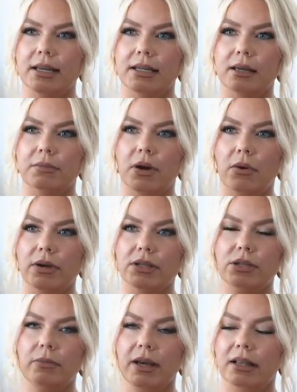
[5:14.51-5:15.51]
end up going
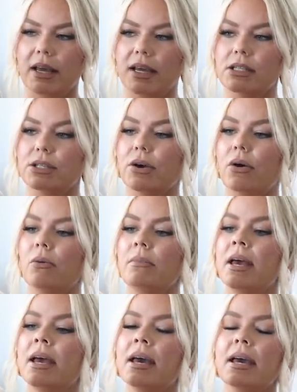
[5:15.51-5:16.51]
to my client's home,